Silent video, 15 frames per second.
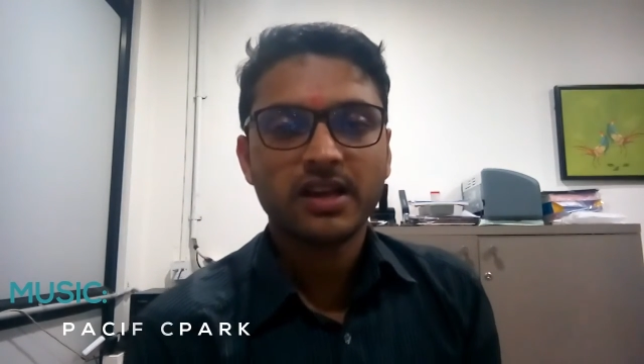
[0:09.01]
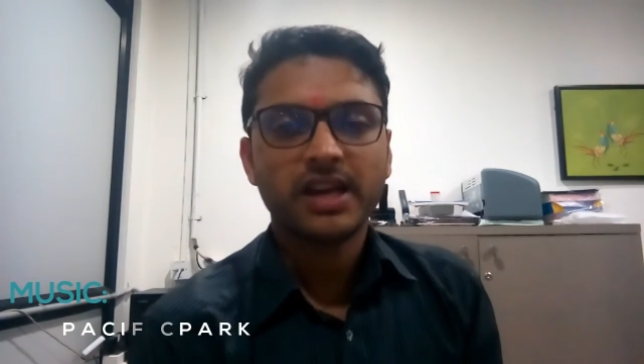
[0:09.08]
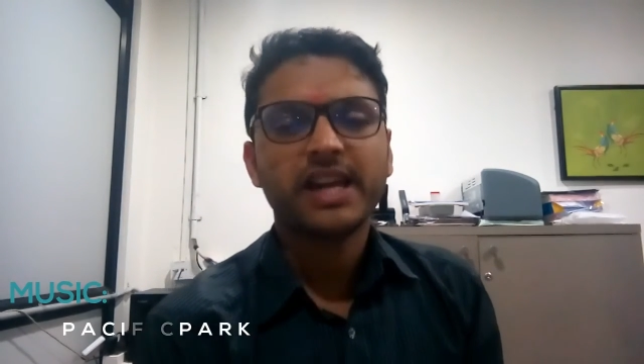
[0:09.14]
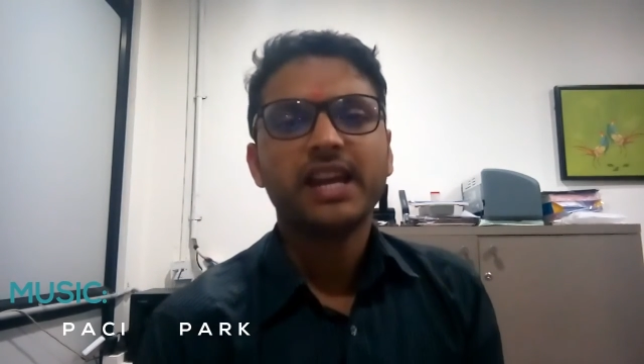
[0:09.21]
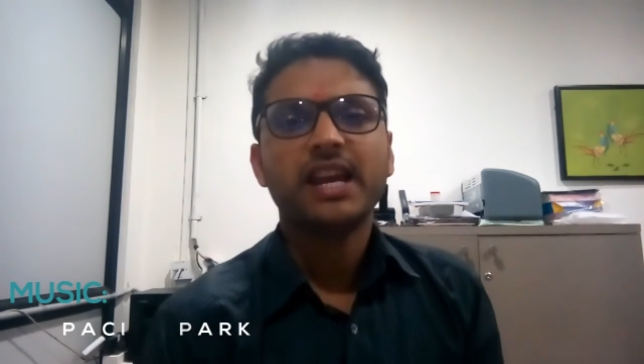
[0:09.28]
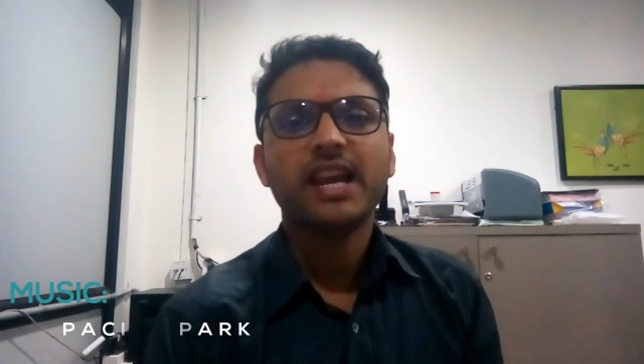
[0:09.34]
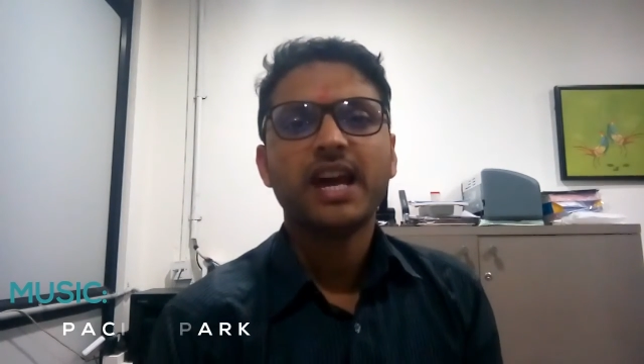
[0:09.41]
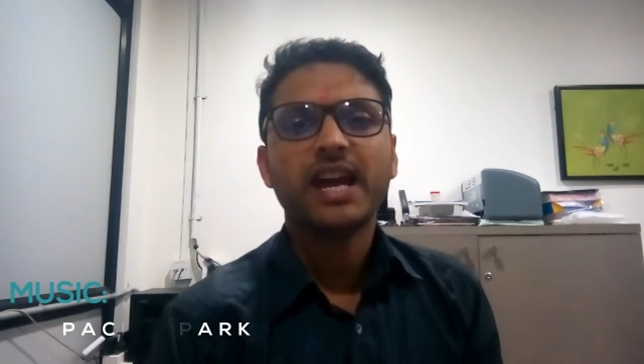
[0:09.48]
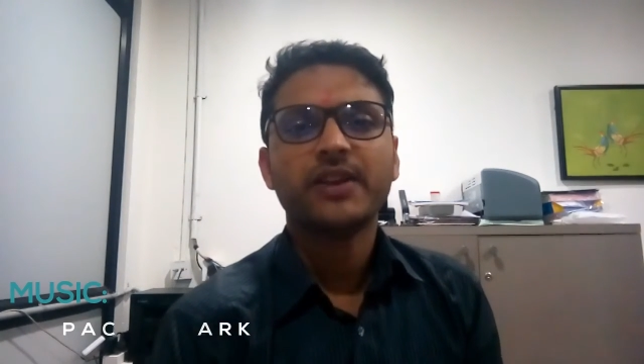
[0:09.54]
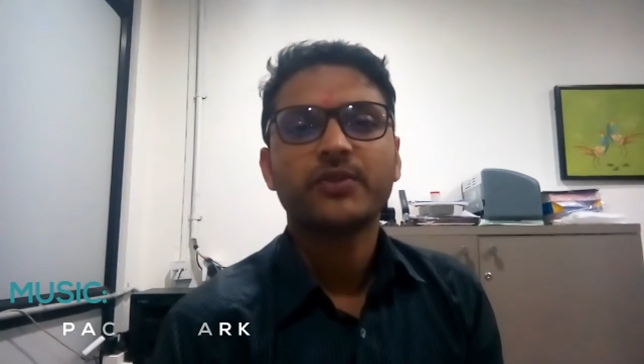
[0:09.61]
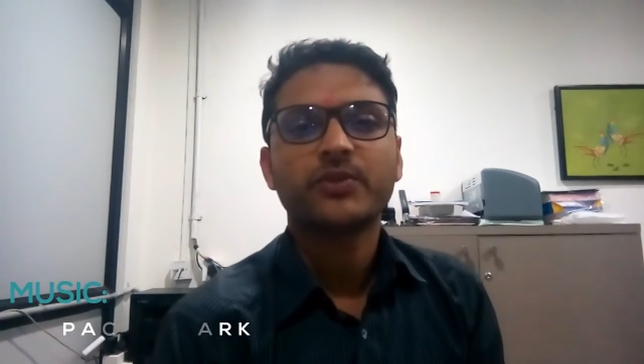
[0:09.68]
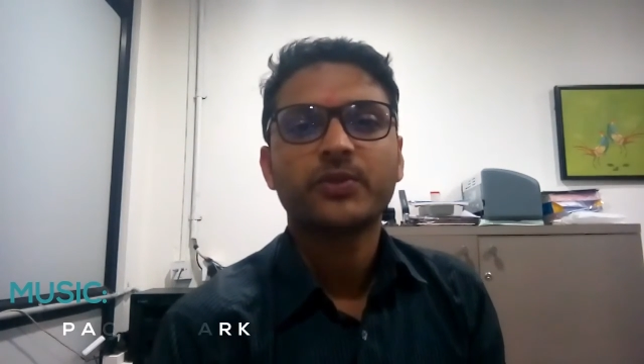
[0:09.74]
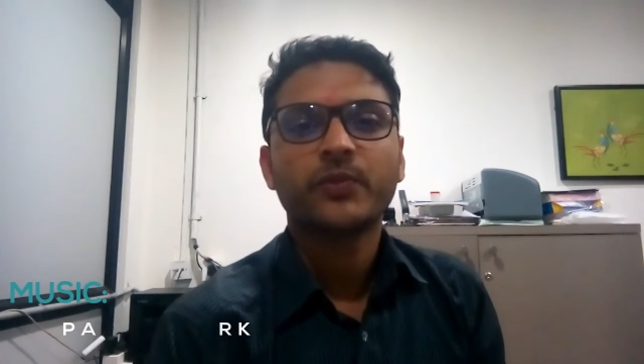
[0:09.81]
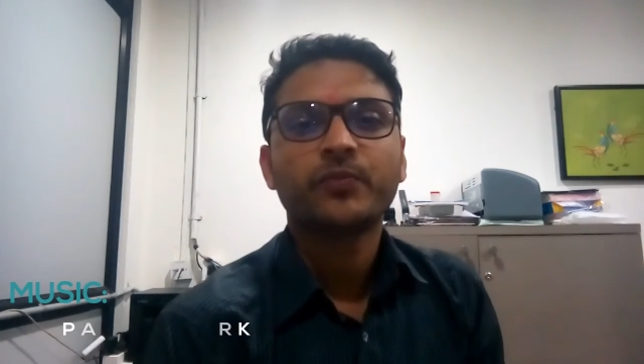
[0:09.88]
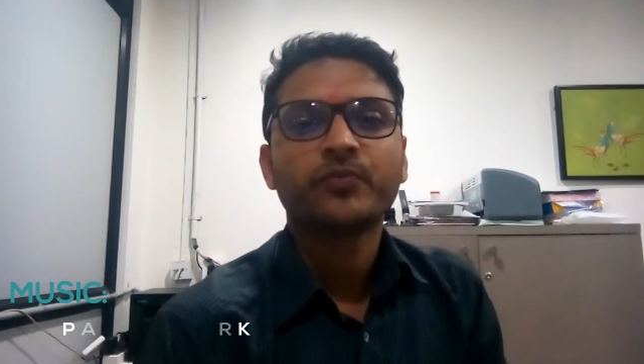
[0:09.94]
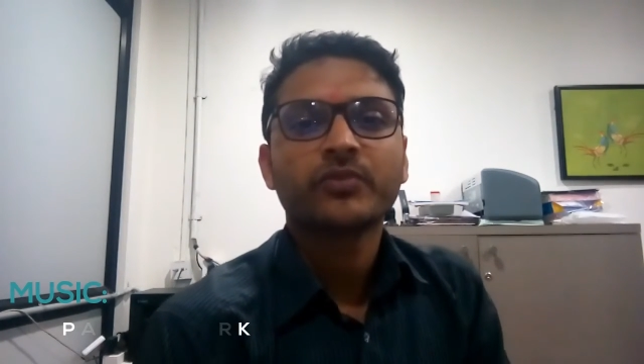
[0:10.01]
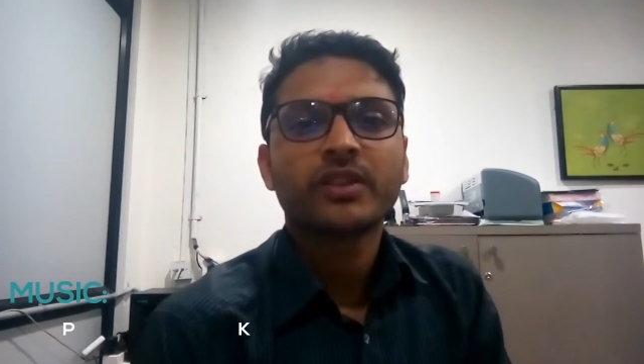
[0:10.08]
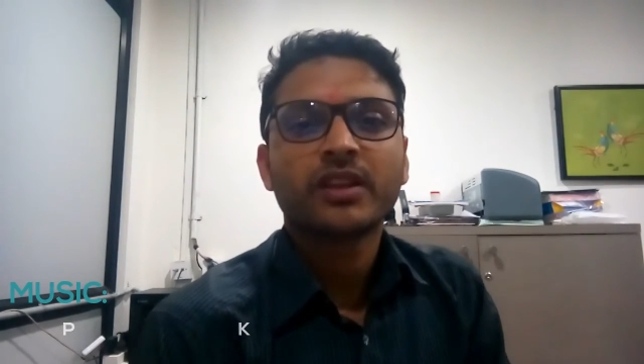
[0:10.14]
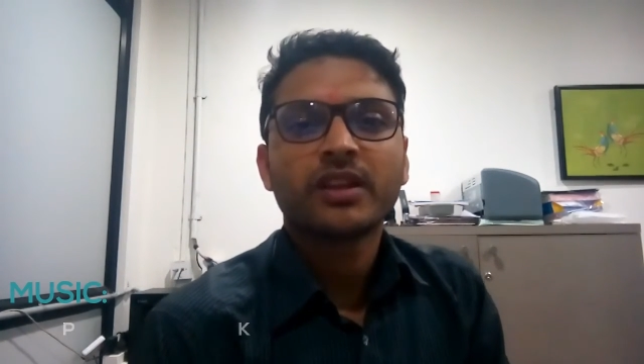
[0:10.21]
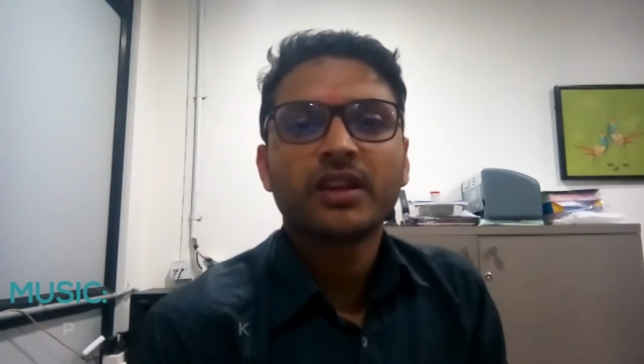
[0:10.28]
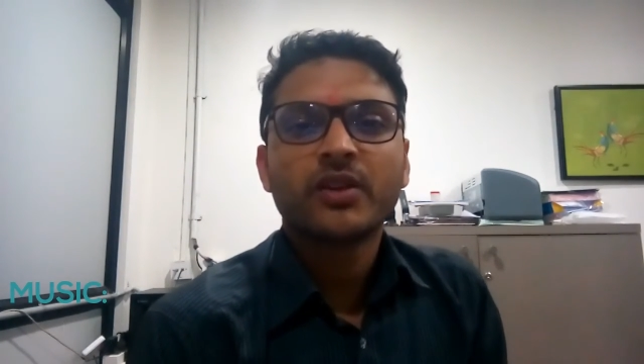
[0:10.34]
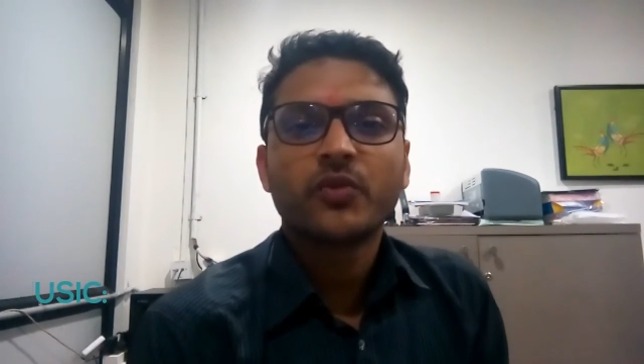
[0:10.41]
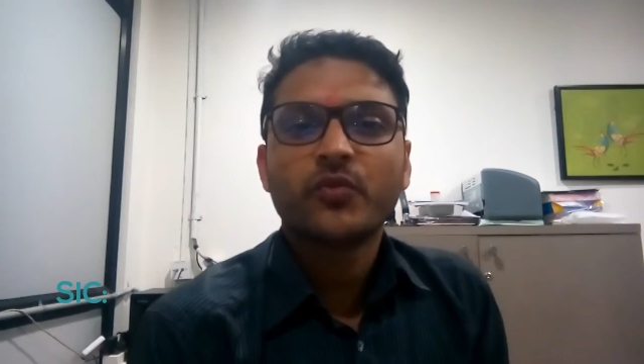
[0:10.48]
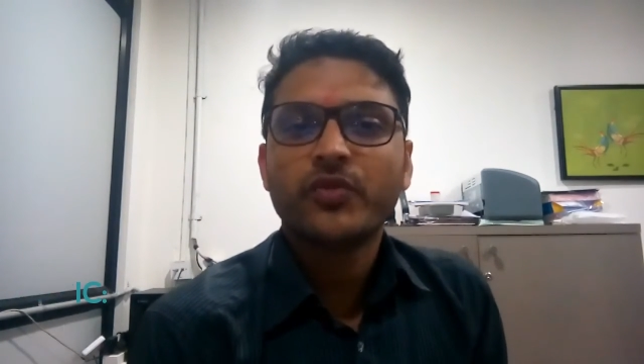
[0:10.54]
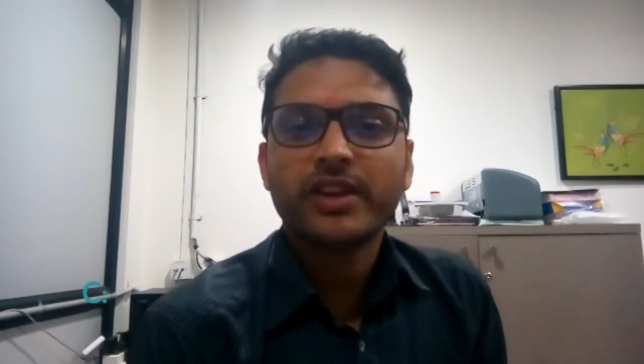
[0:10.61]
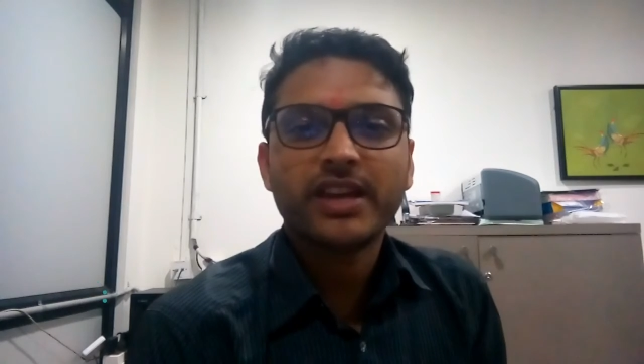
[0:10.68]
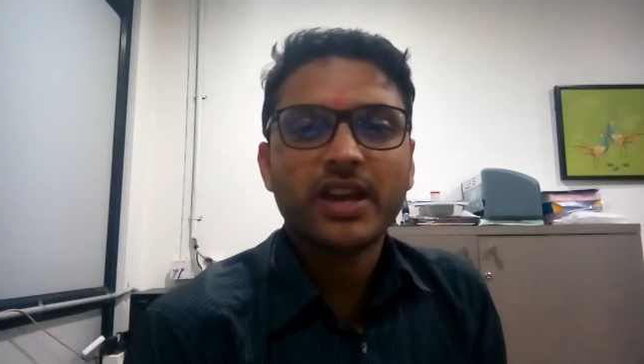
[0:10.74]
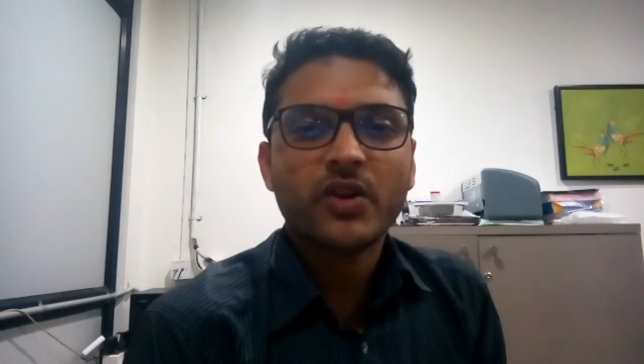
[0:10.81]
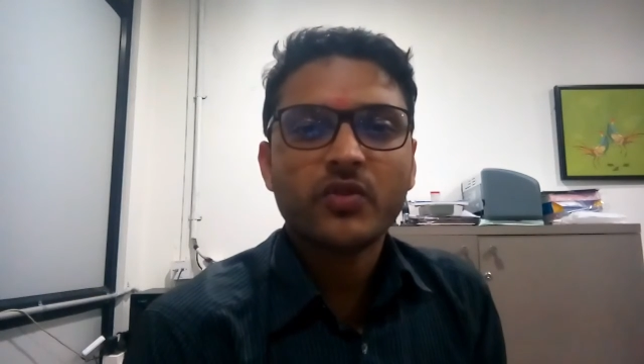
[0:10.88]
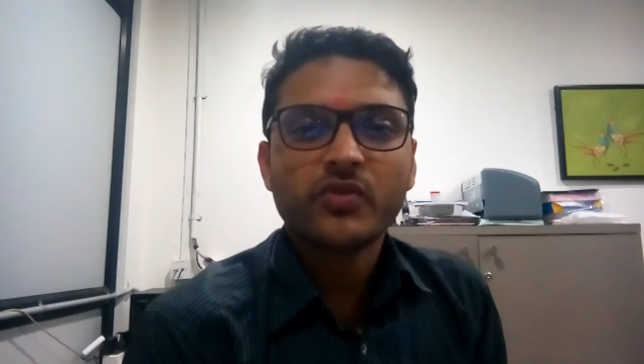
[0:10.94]
In life we
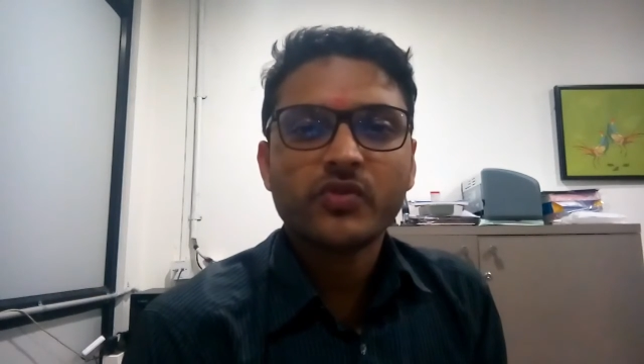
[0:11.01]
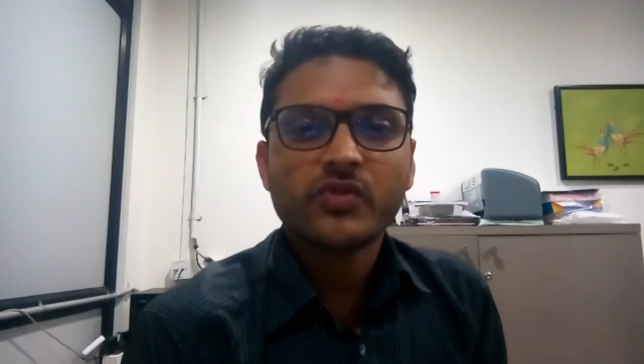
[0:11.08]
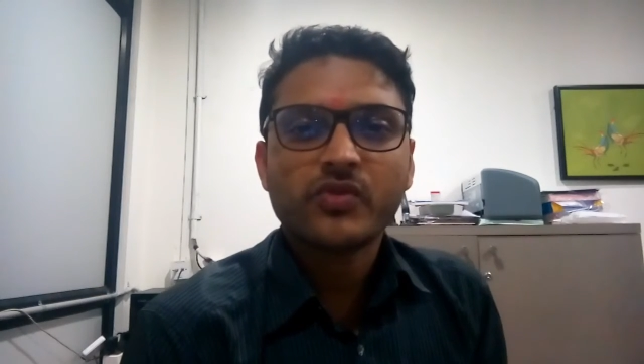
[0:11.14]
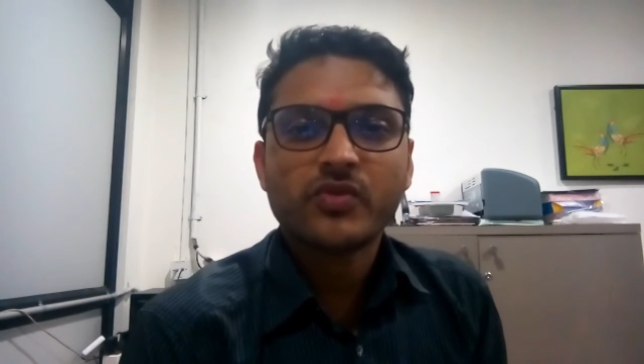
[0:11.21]
have